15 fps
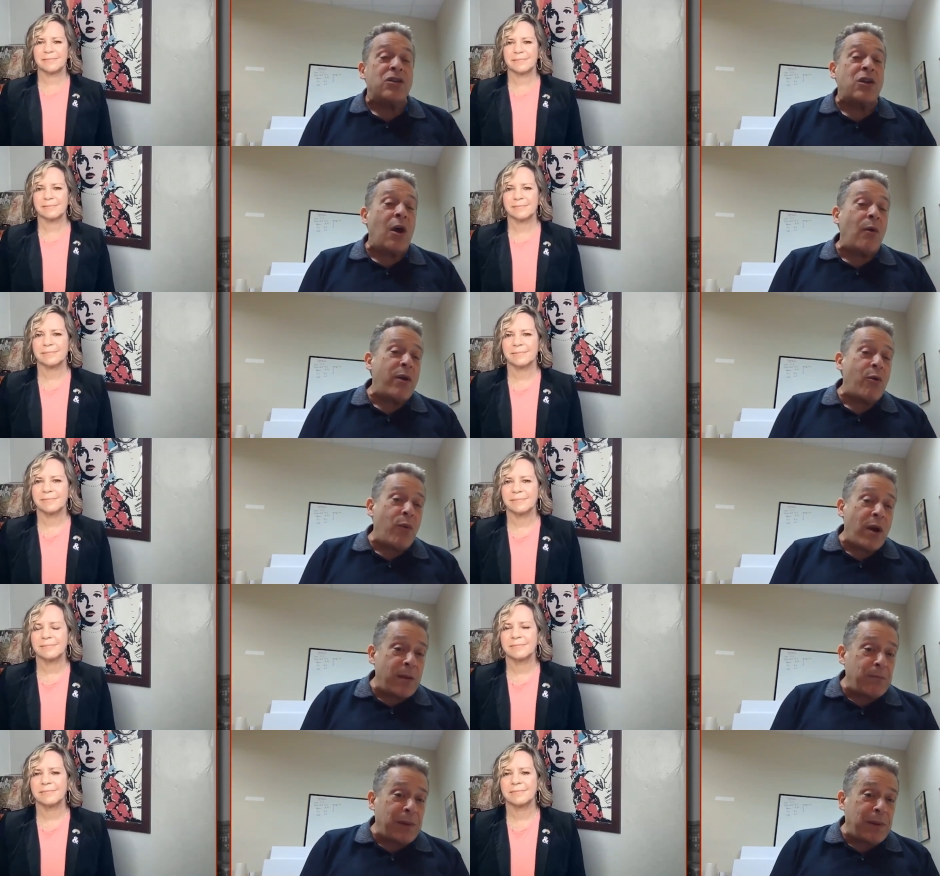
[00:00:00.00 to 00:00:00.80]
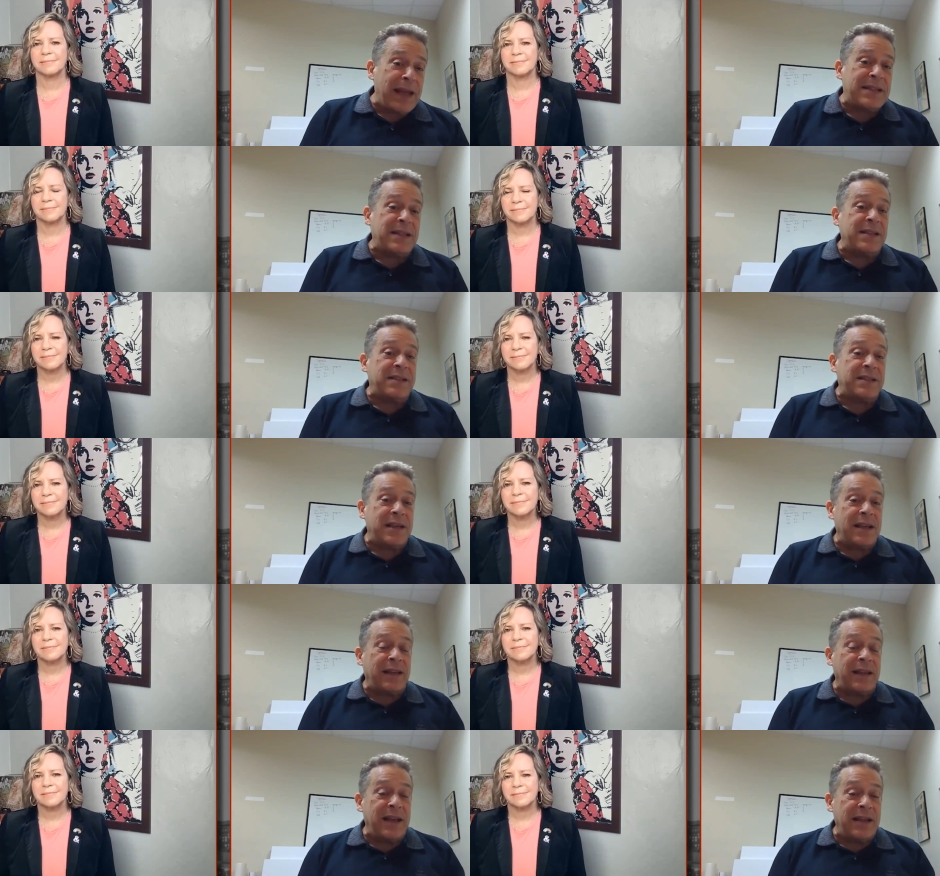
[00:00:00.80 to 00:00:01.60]
Speaker 1: showing where
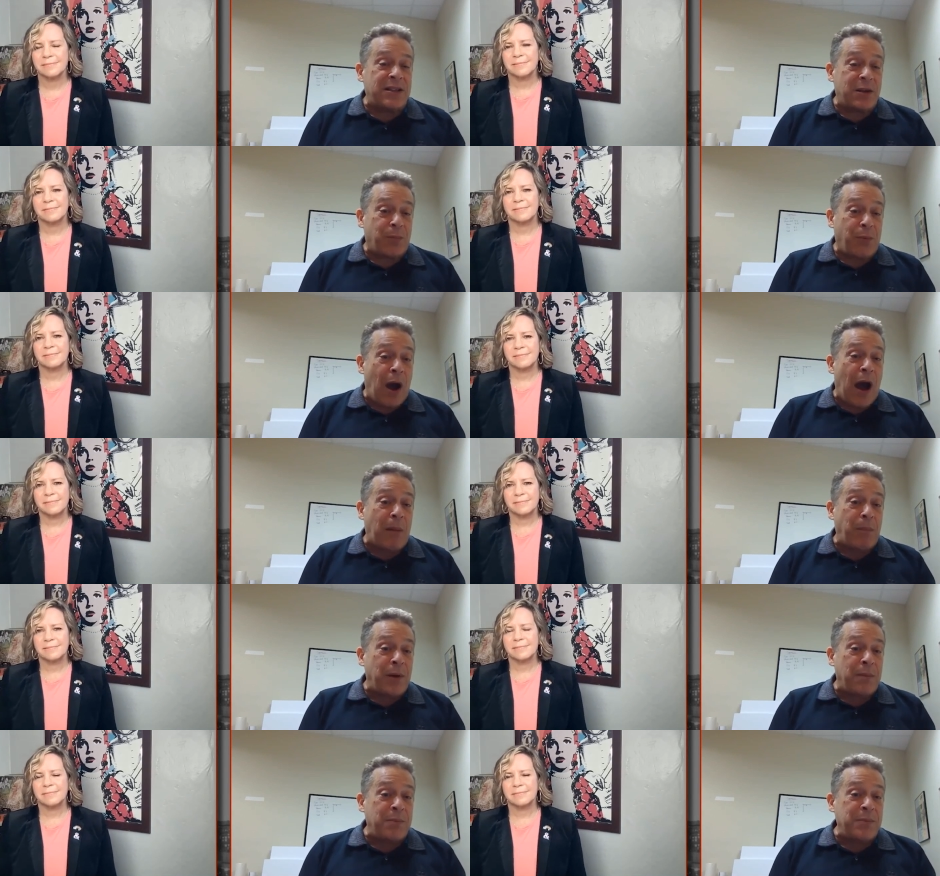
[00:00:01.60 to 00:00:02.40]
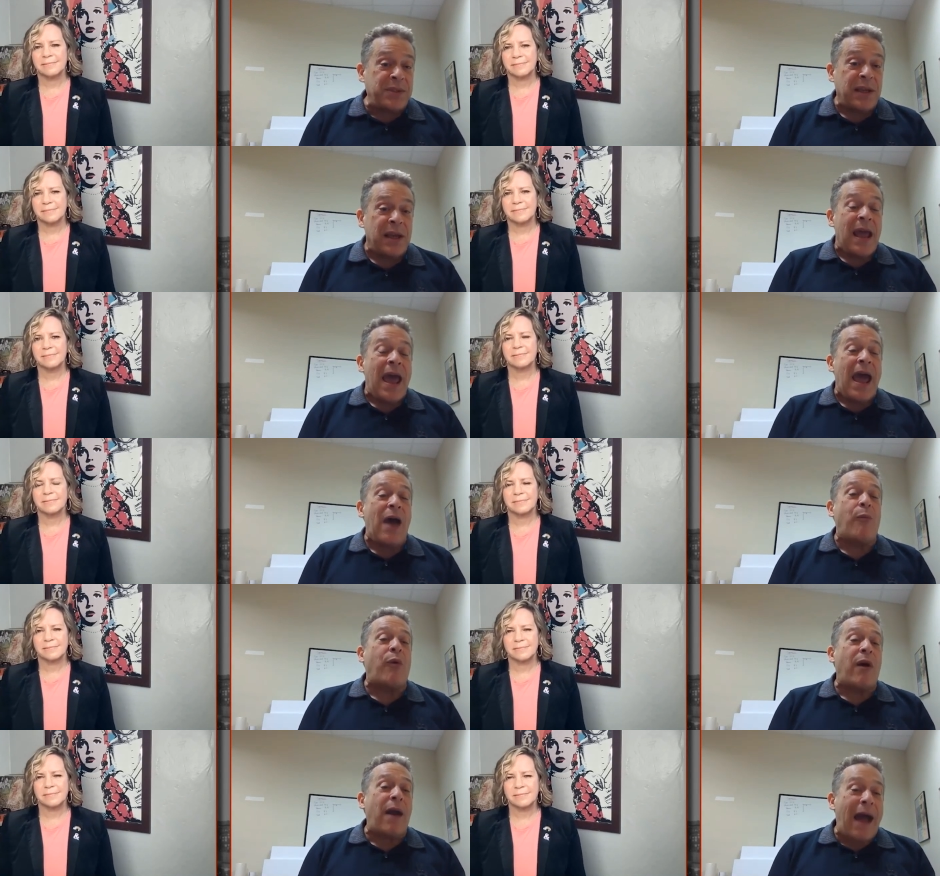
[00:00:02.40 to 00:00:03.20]
complacency leads to problems
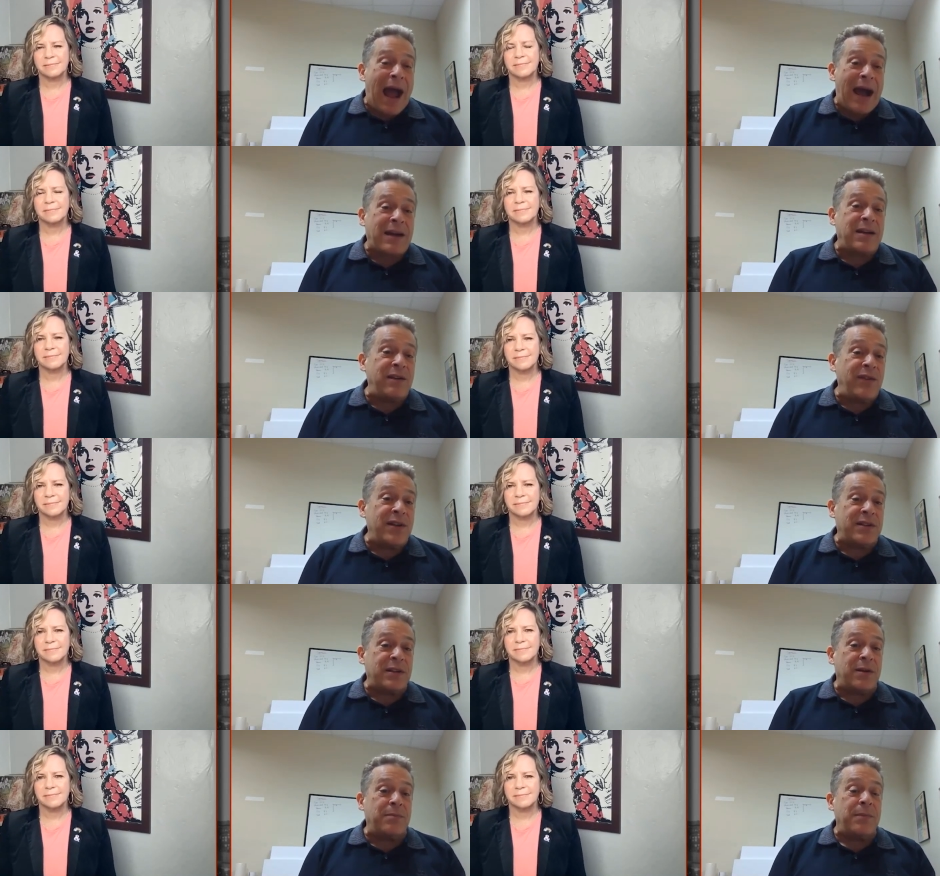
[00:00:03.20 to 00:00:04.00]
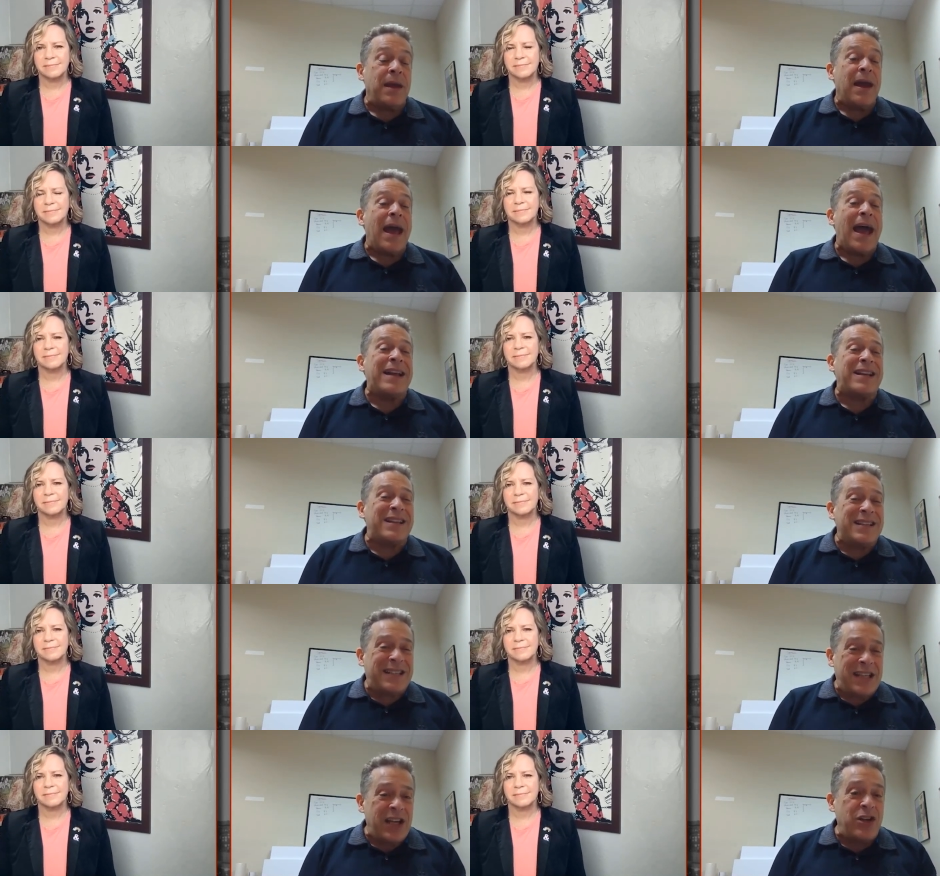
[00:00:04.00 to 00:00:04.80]
and where activism
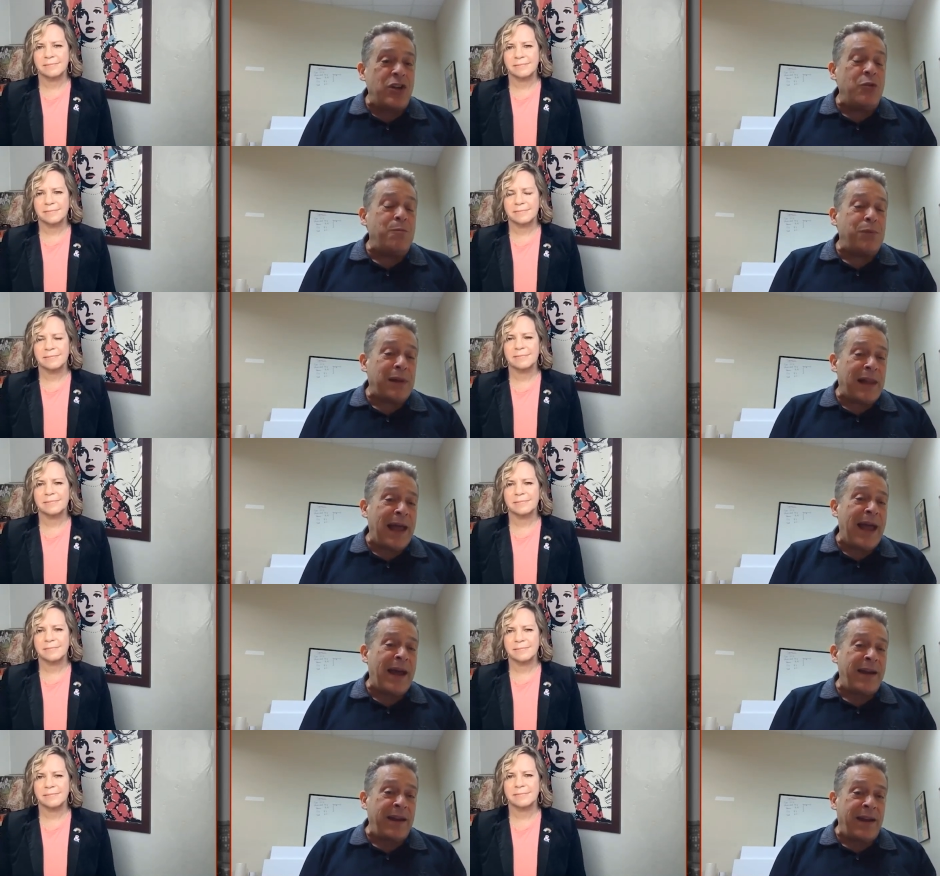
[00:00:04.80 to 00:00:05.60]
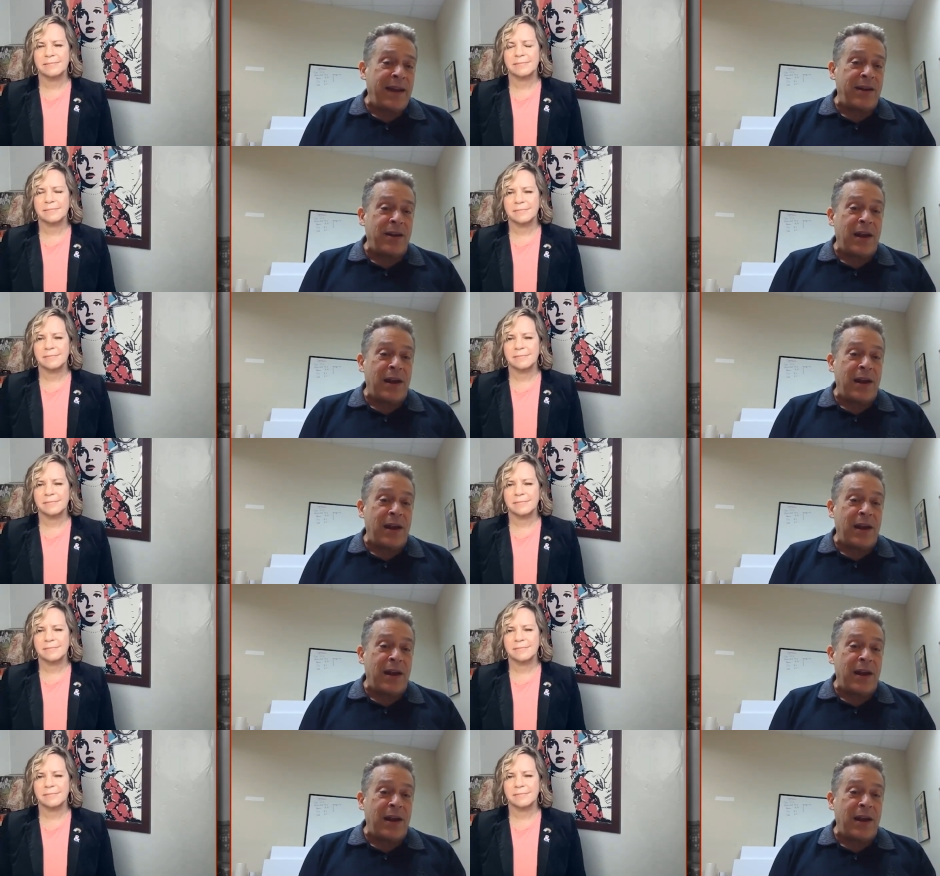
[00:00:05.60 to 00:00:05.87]
and continued planning